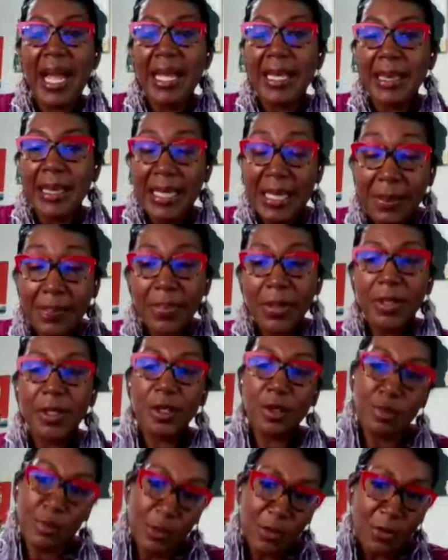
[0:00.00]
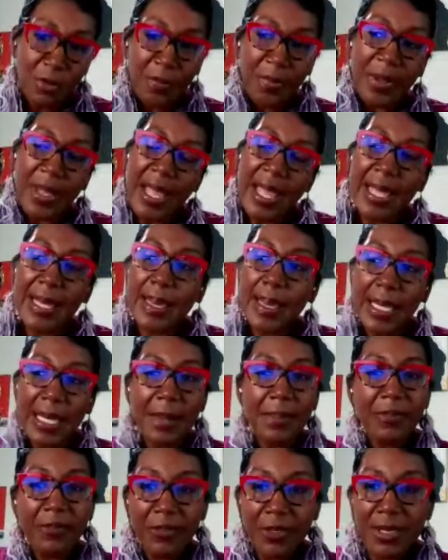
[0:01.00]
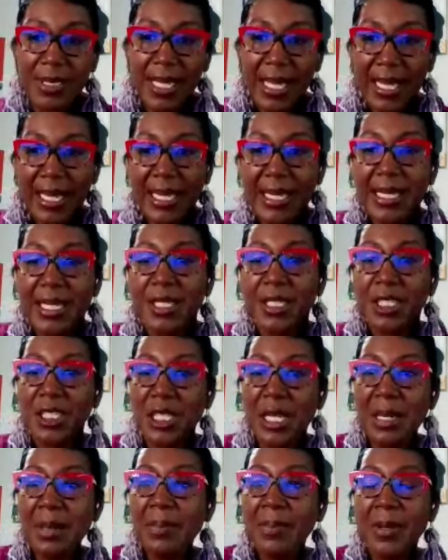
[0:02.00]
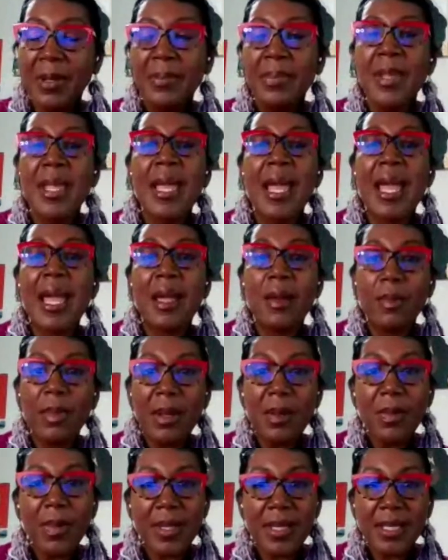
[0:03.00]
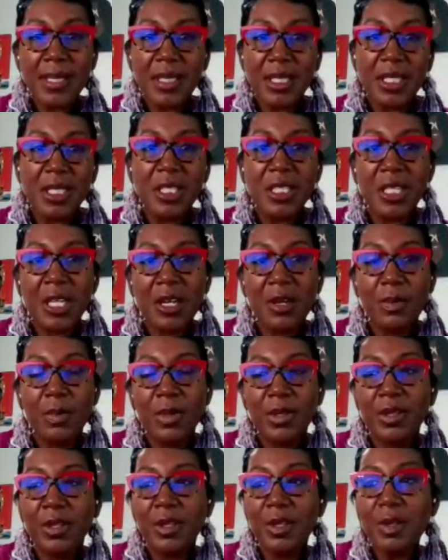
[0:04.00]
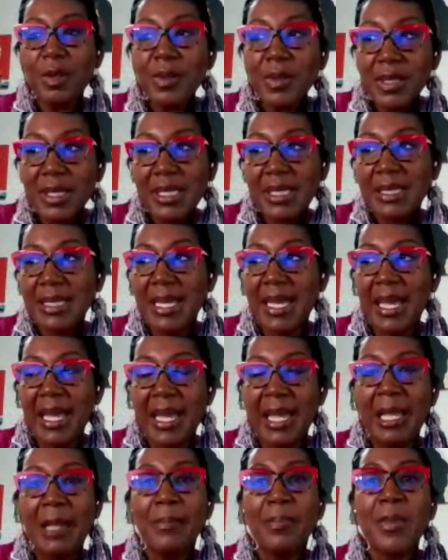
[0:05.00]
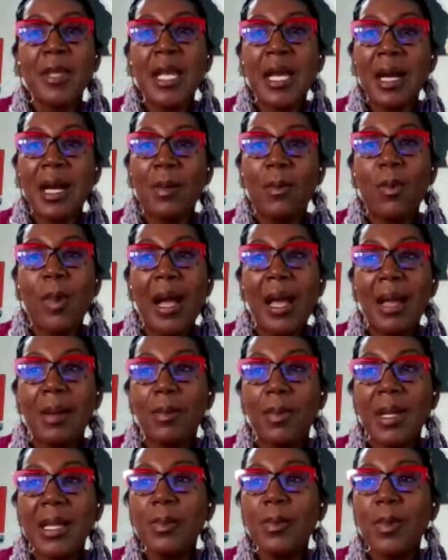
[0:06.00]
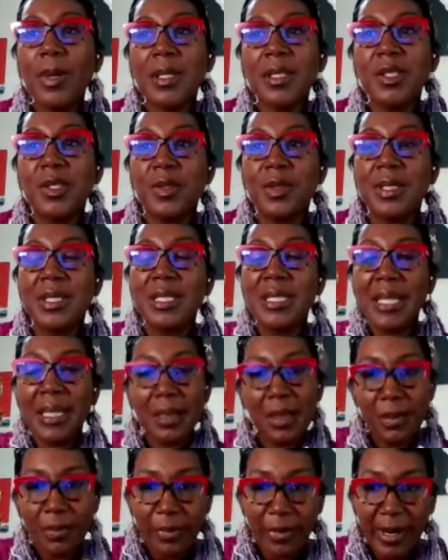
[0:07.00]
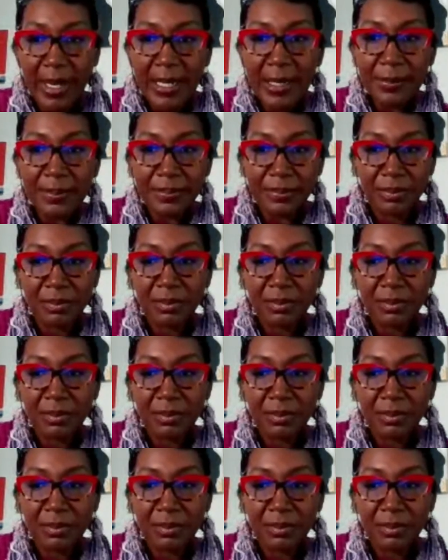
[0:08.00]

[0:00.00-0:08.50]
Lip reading: iLeap group and Leap for Taking a Jump. And we wanted to share with you today why we want to celebrate